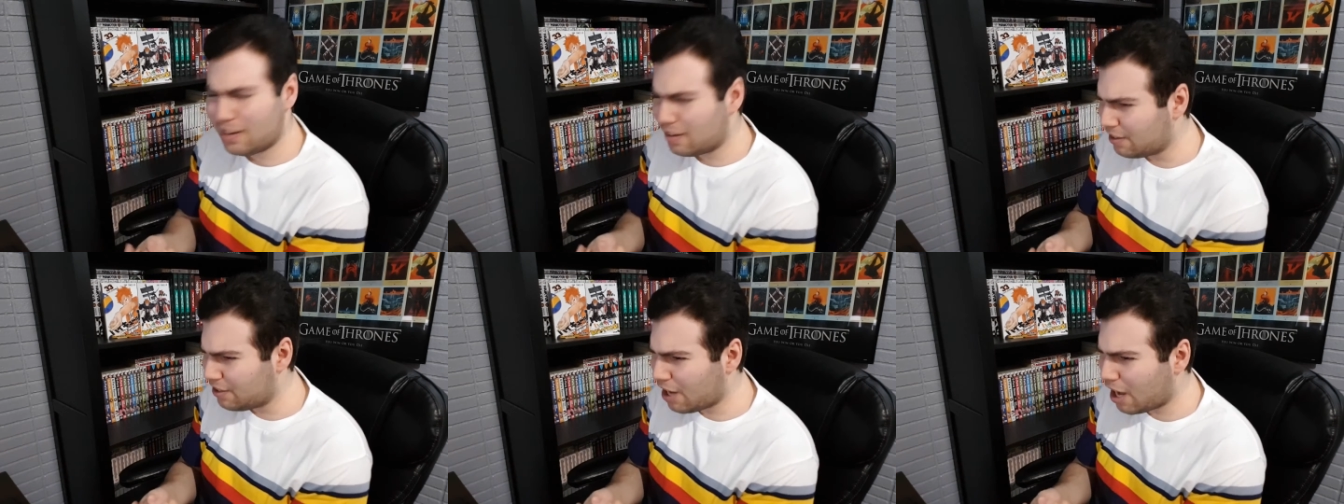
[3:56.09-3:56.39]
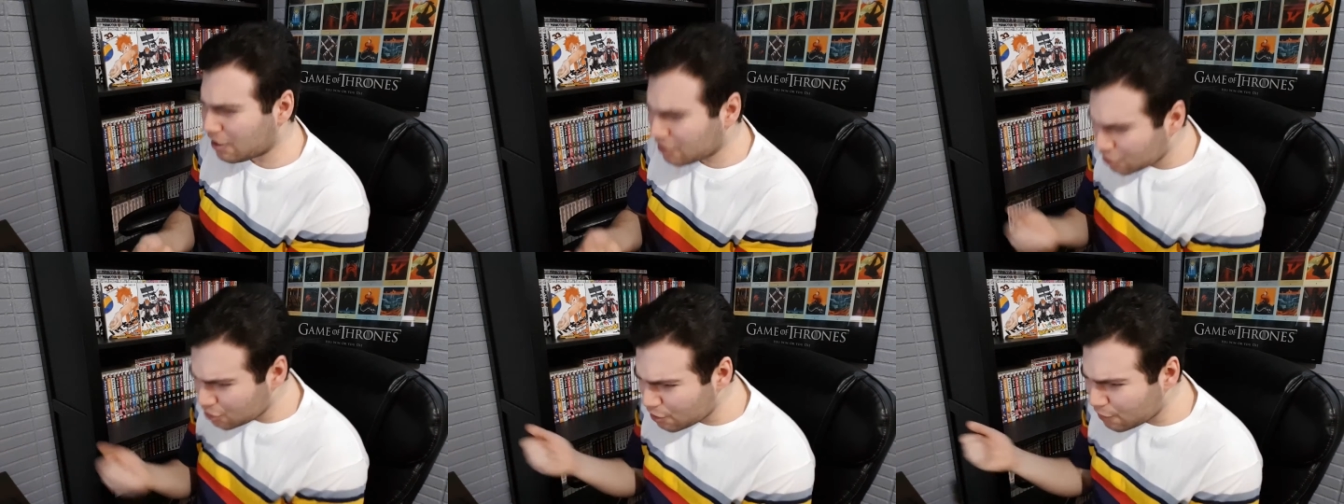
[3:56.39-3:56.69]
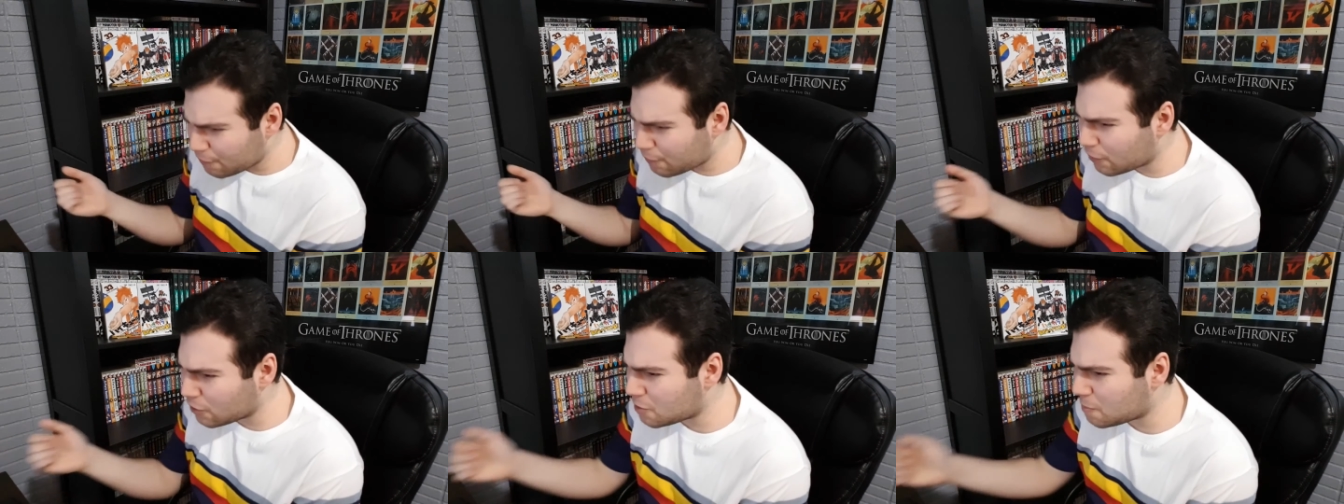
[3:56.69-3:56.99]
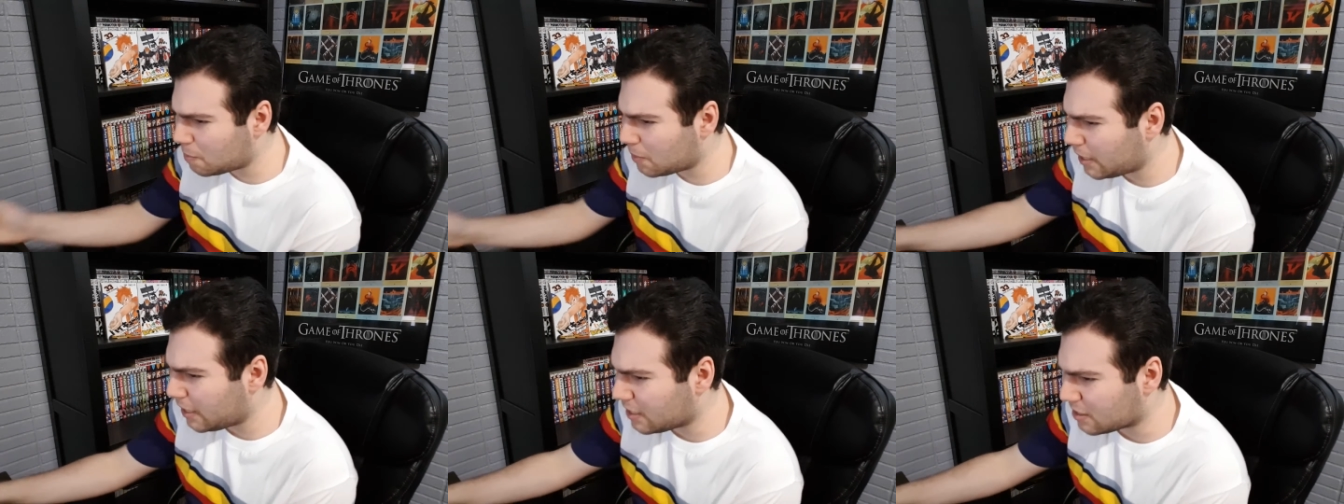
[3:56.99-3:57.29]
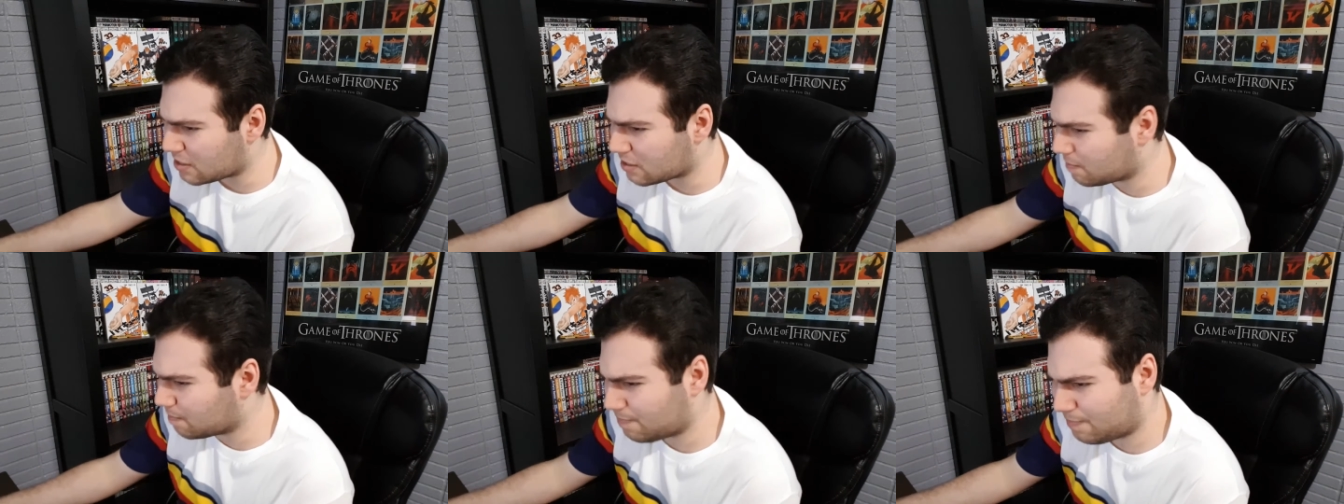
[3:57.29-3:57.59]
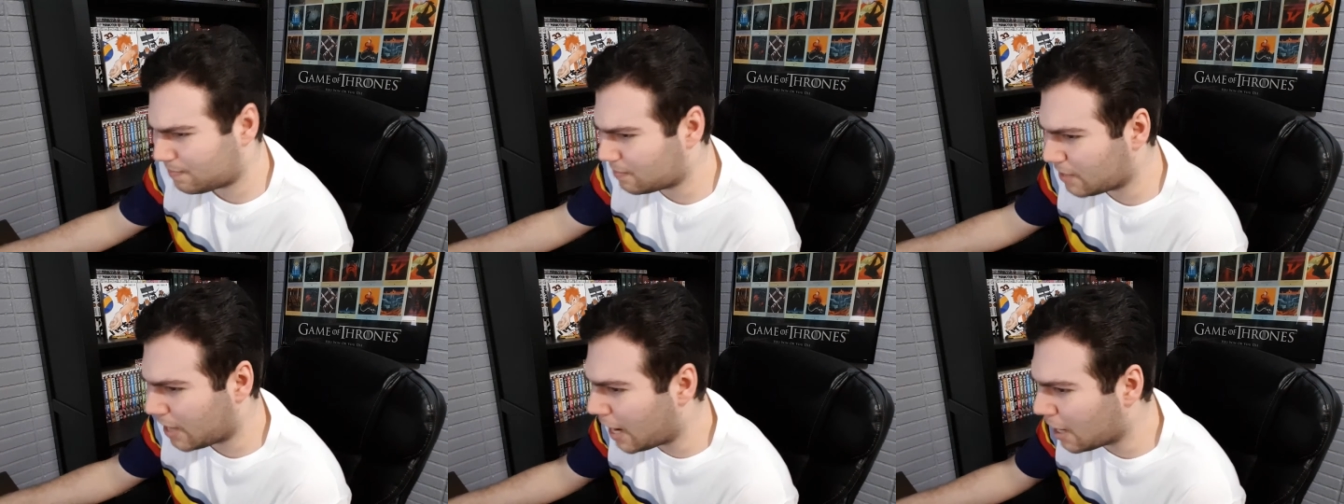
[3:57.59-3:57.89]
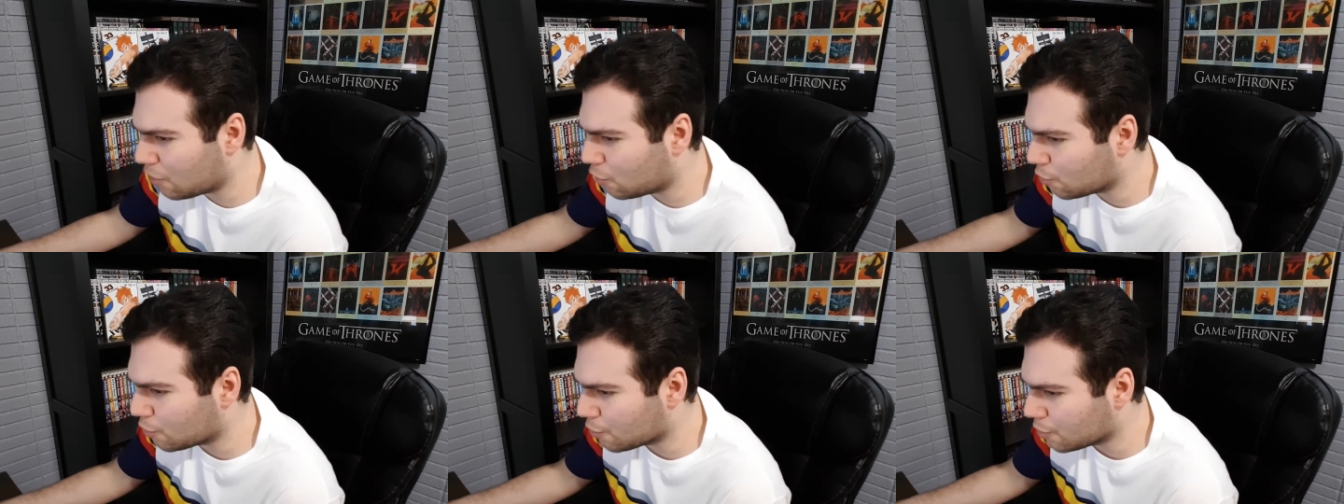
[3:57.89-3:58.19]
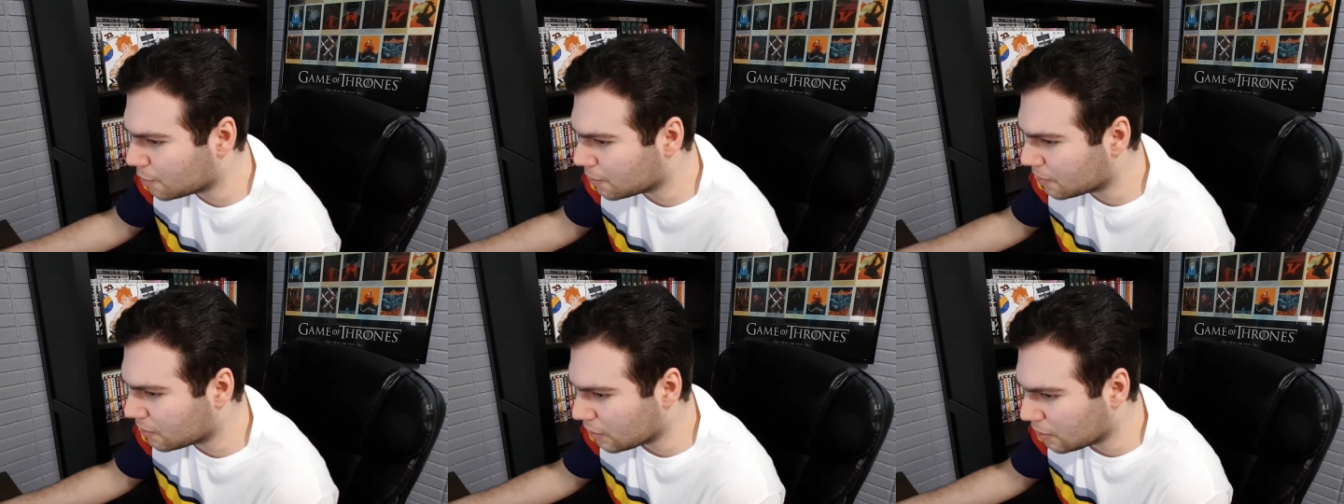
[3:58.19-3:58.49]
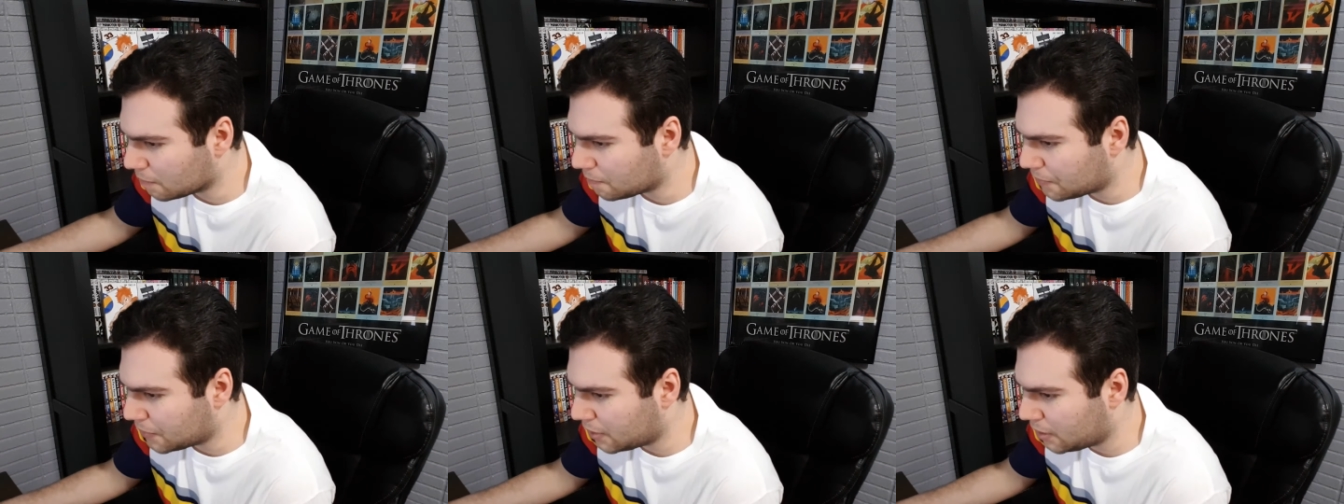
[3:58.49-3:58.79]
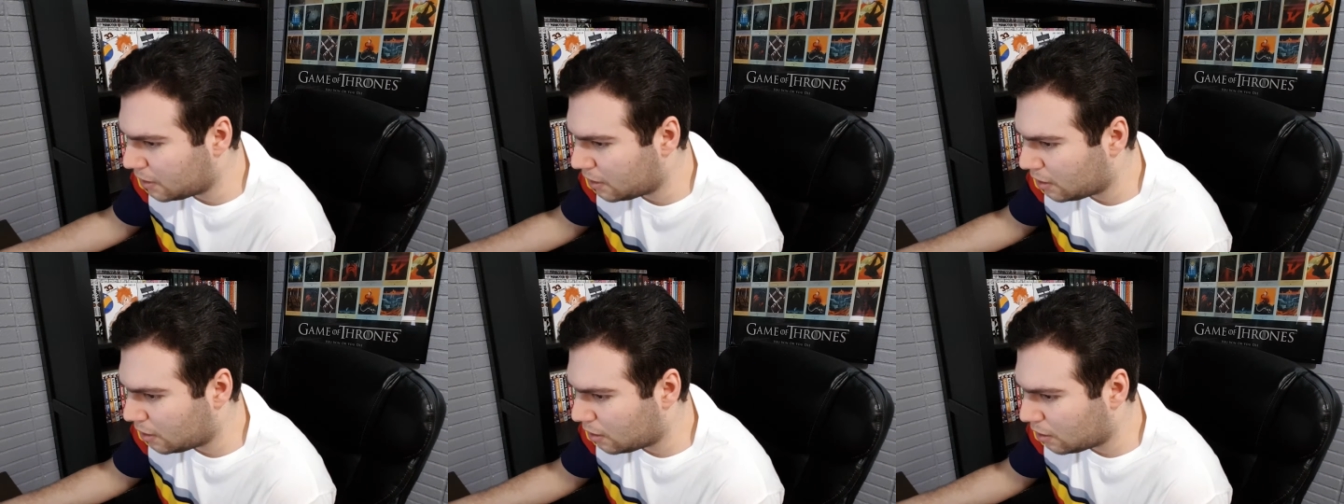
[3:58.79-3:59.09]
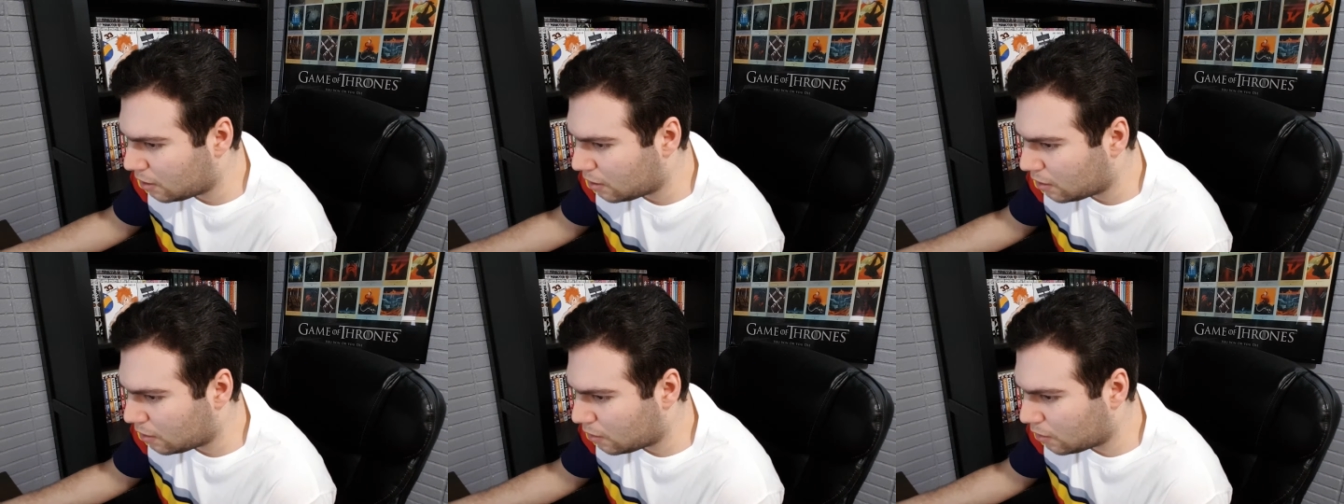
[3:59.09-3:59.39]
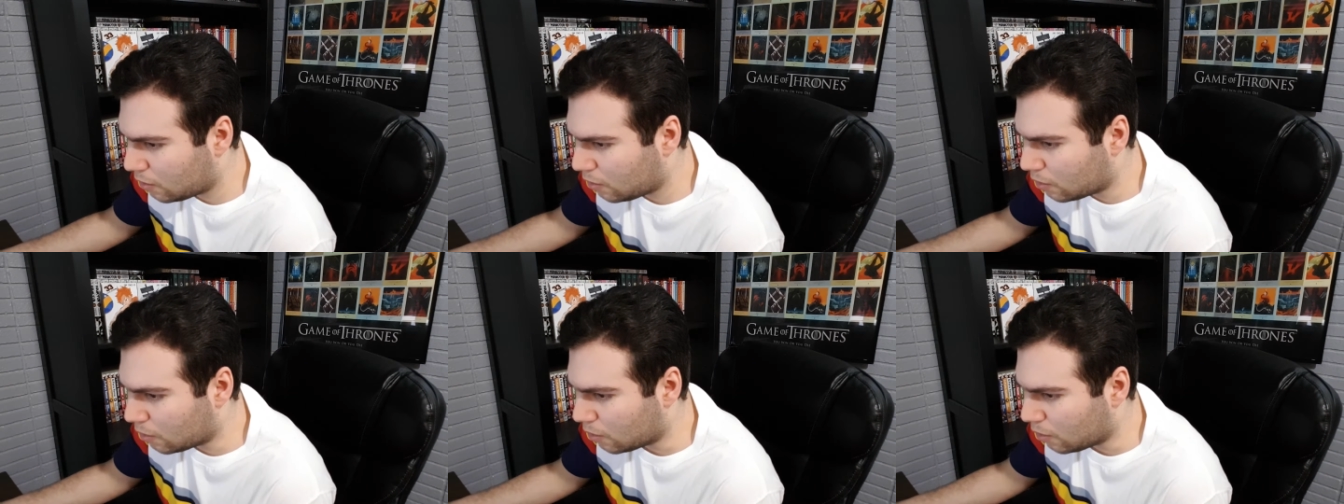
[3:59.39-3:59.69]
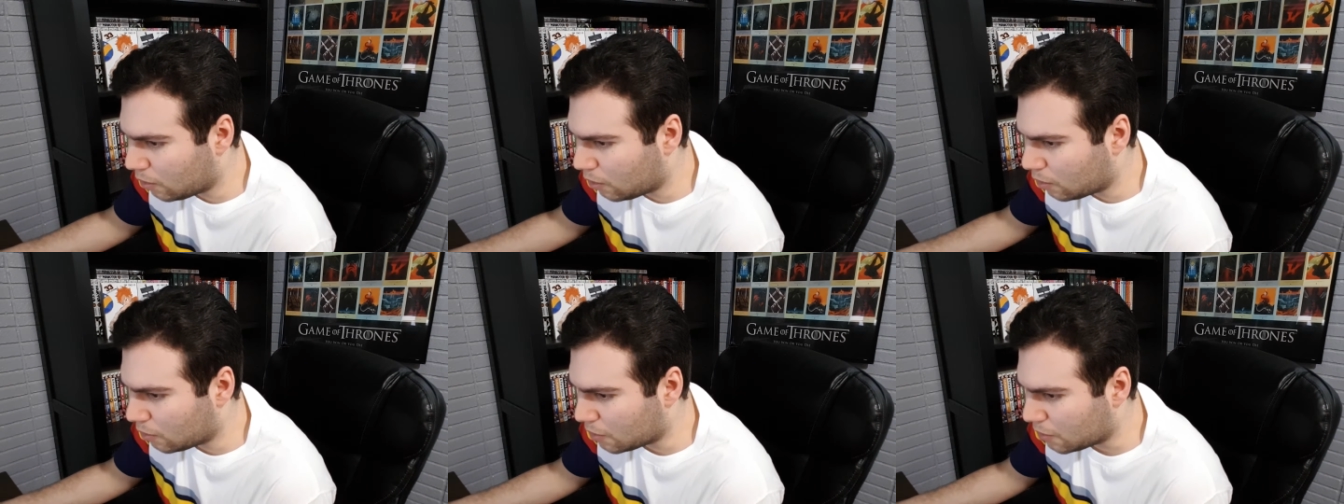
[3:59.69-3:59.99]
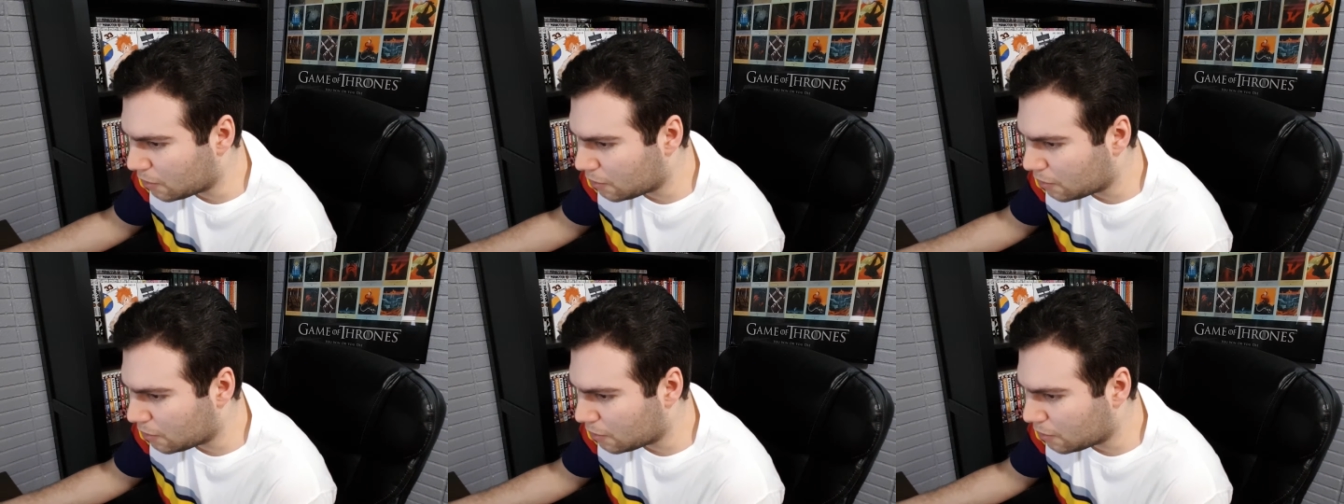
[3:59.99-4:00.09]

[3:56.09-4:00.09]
Y'all deserve first place. I don't agree with it. Oh, oh,